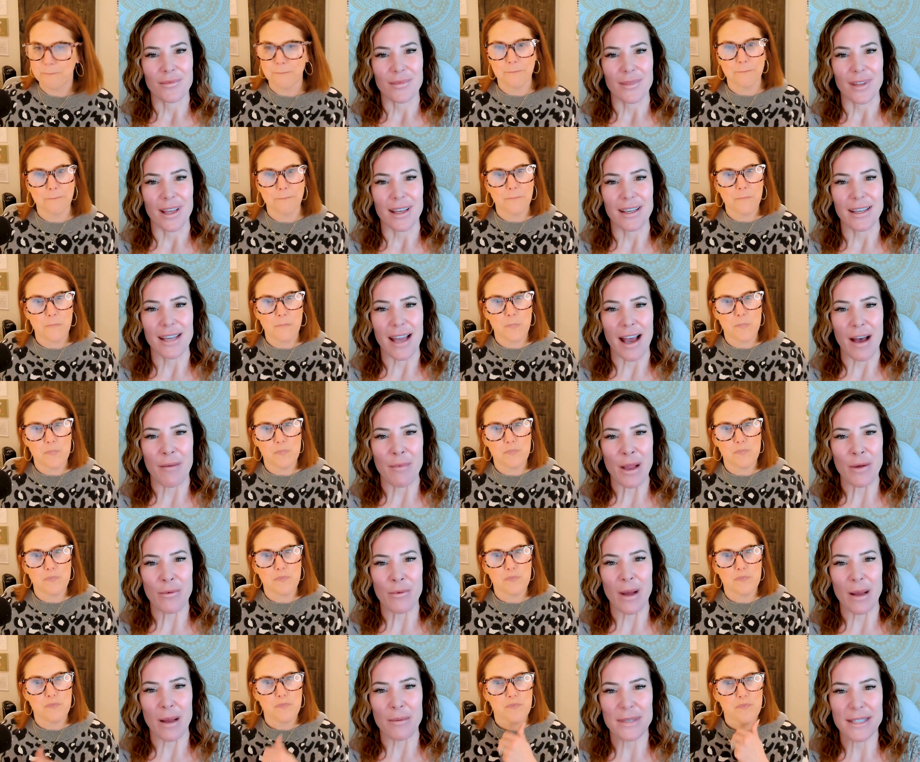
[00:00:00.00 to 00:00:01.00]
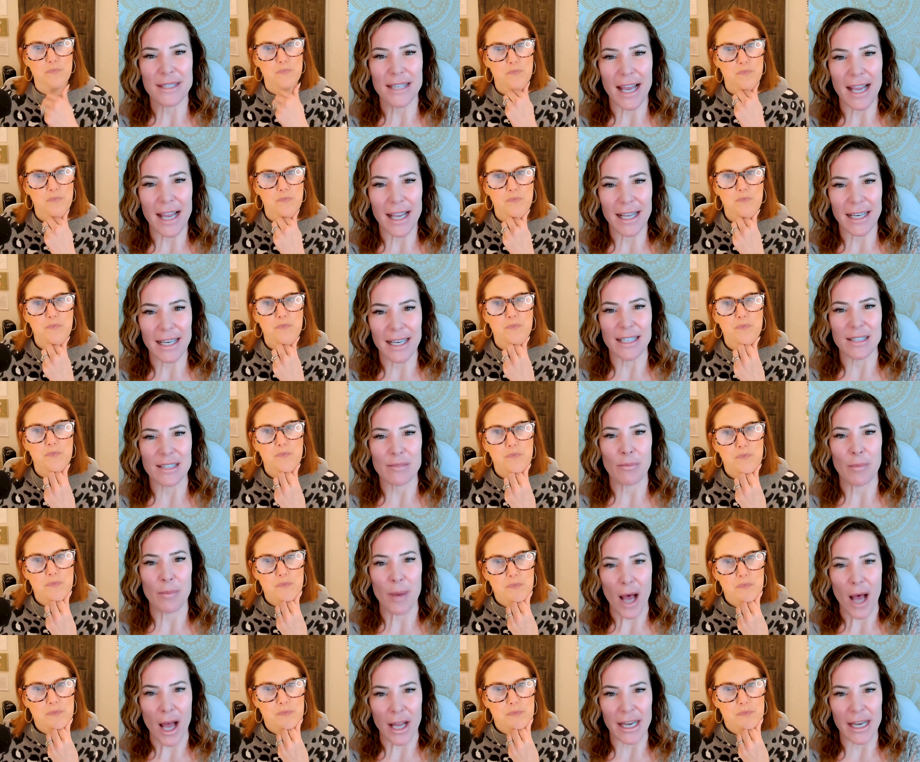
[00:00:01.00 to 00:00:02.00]
Speaker 1: Yeah, my website is
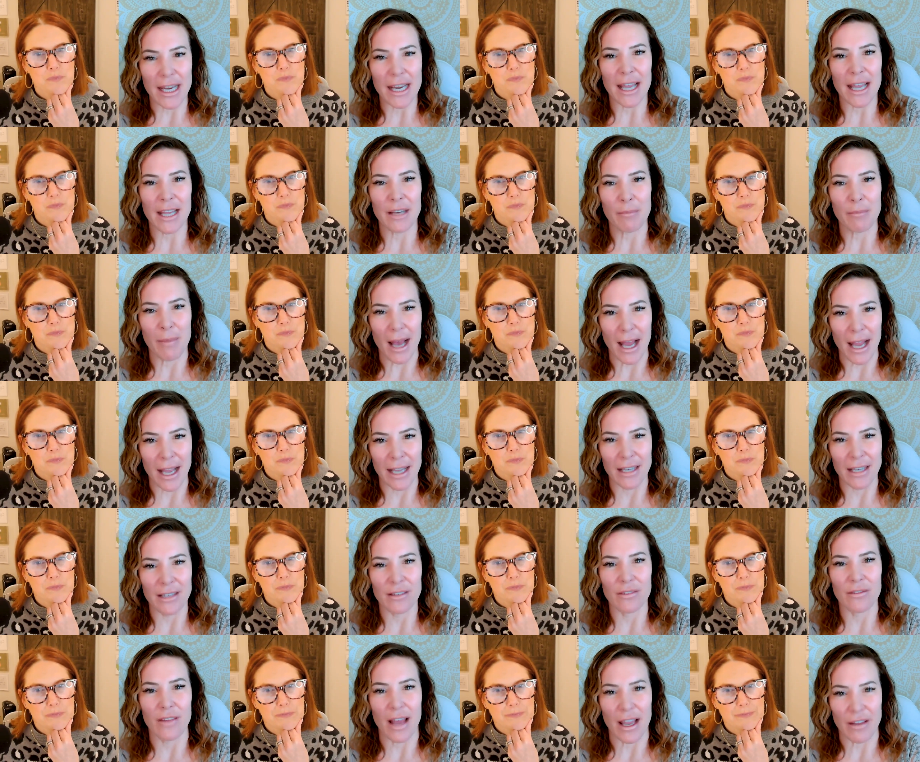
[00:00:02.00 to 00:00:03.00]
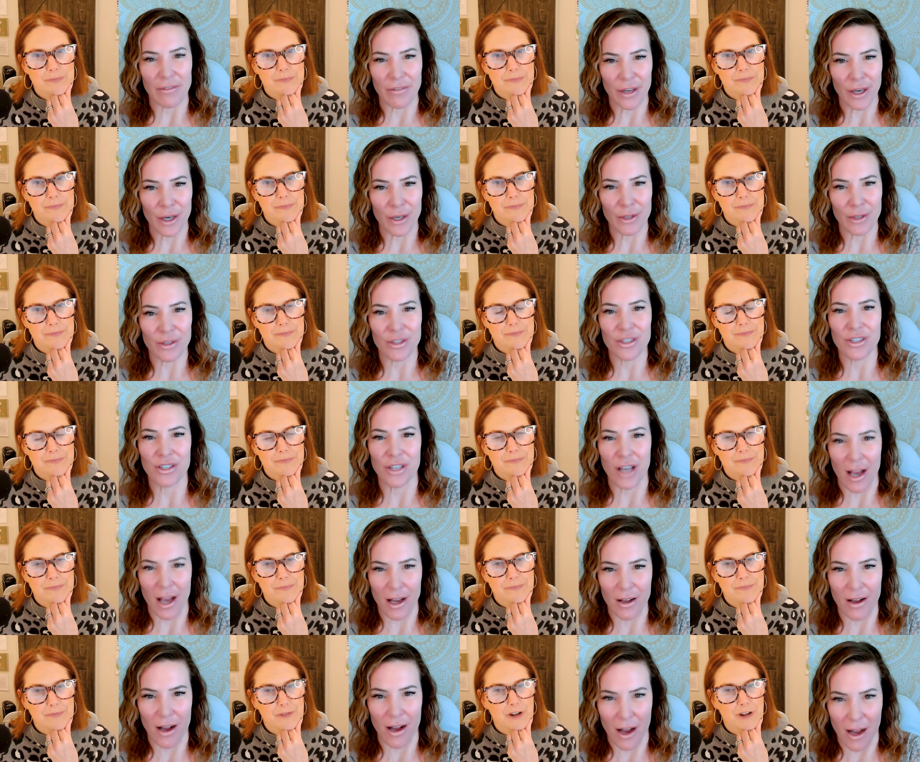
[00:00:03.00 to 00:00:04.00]
body and mind life coach
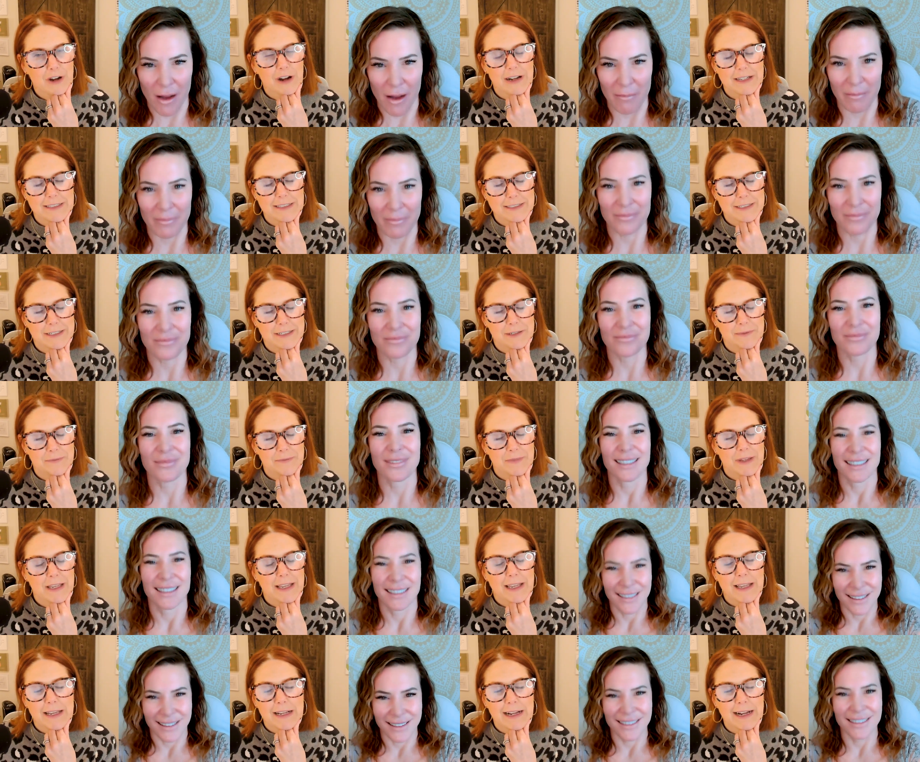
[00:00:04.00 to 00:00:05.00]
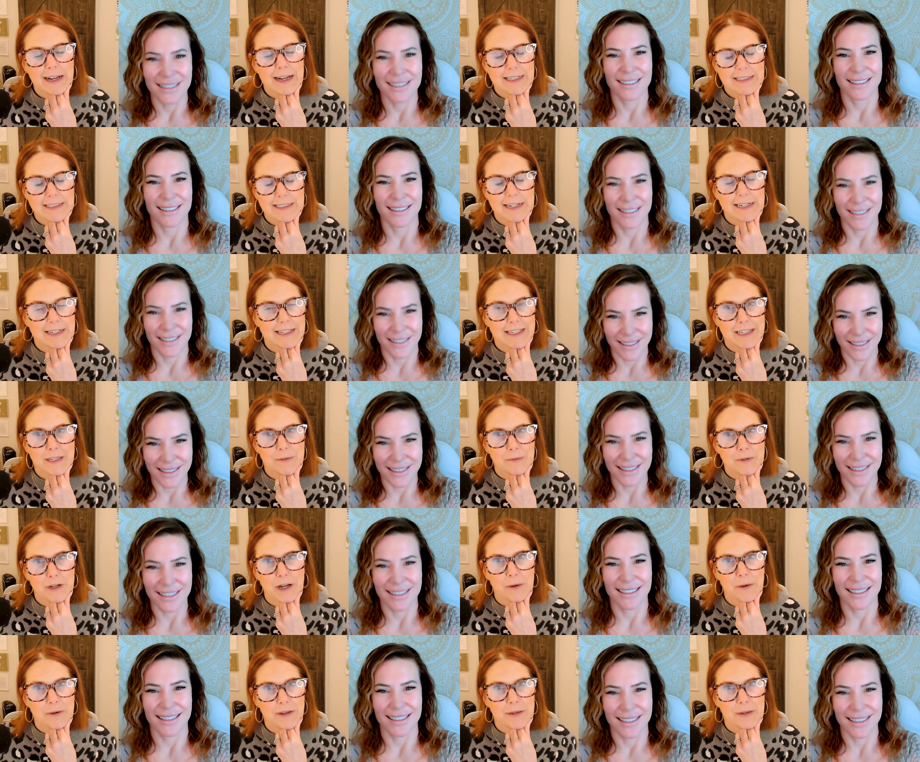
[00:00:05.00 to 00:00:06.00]
dot com.
Speaker 2: Awesome. Guys, I'd
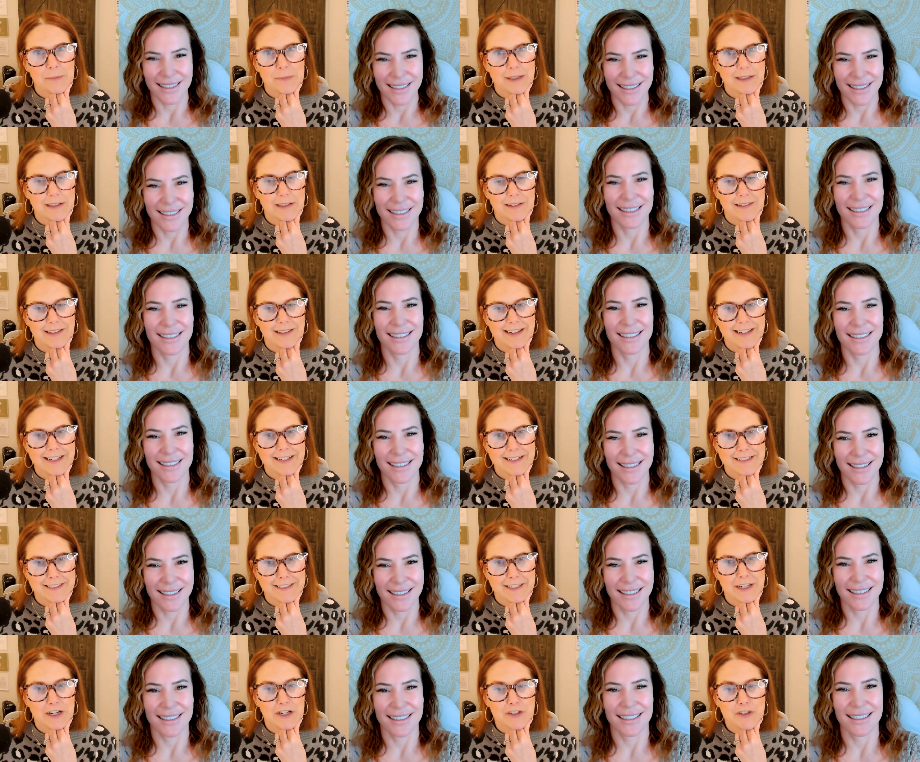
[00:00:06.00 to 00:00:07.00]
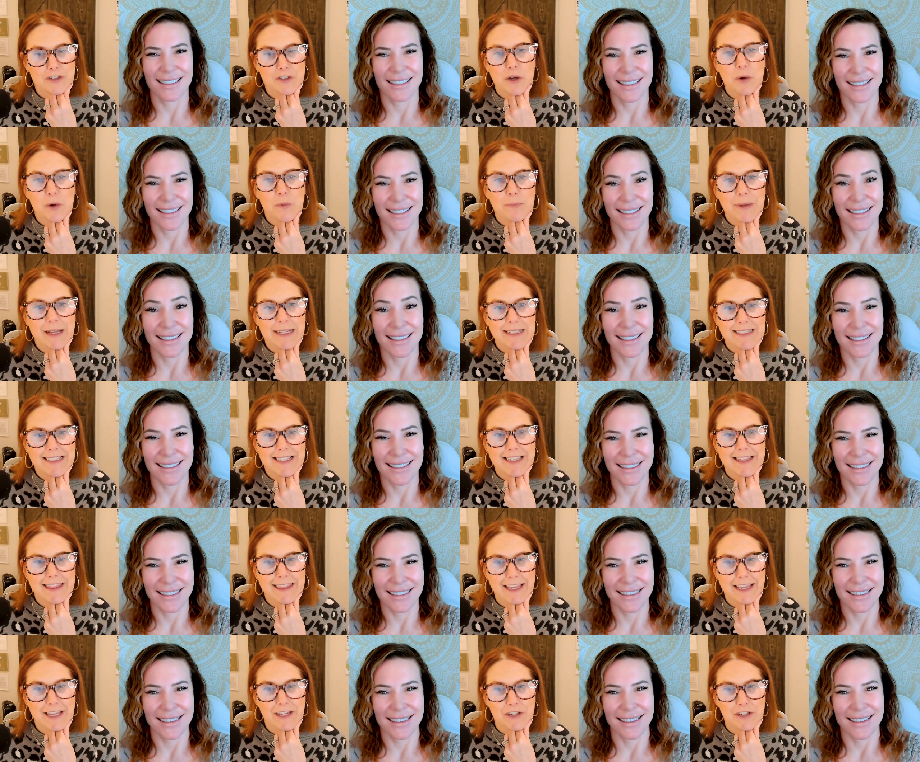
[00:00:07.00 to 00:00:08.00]
keep going, but the client is here. So
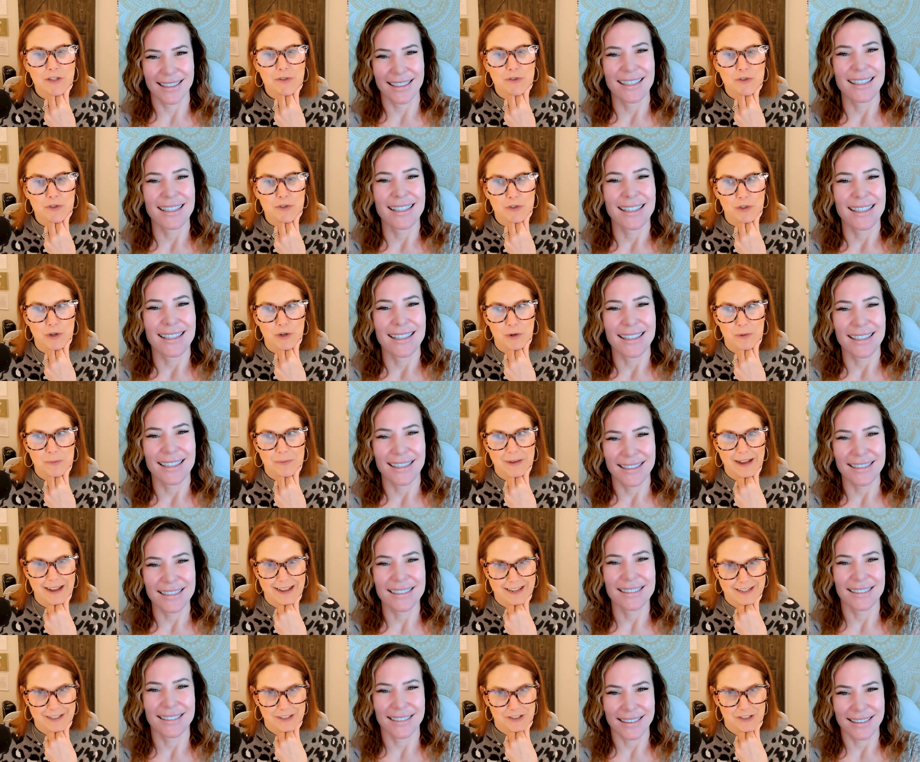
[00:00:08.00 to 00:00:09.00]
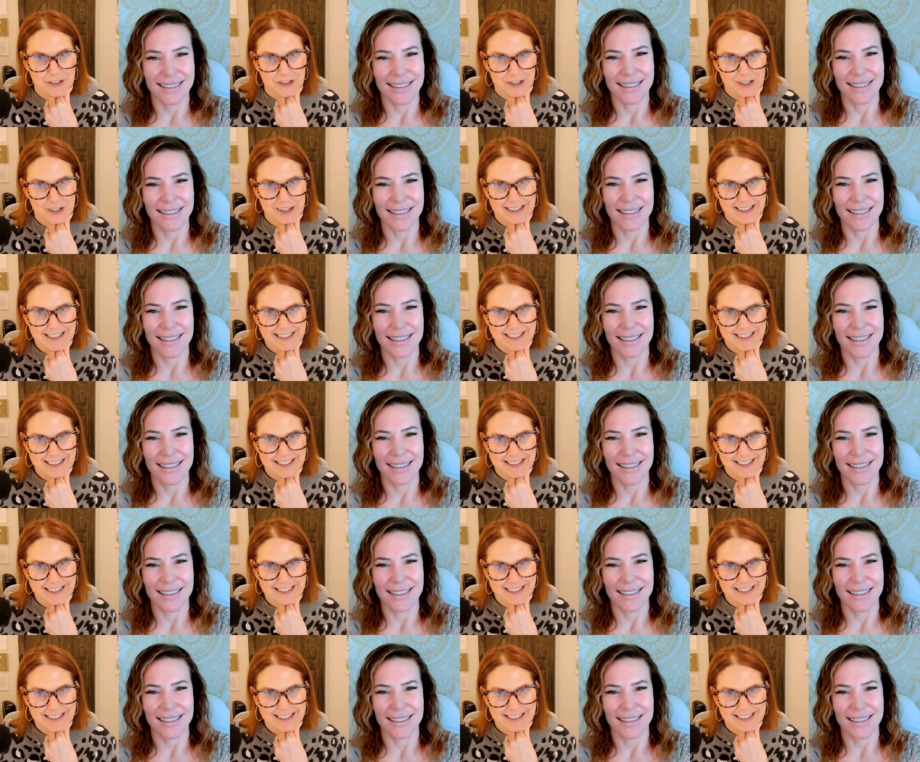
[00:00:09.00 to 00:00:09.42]
Betsy, thank you so much.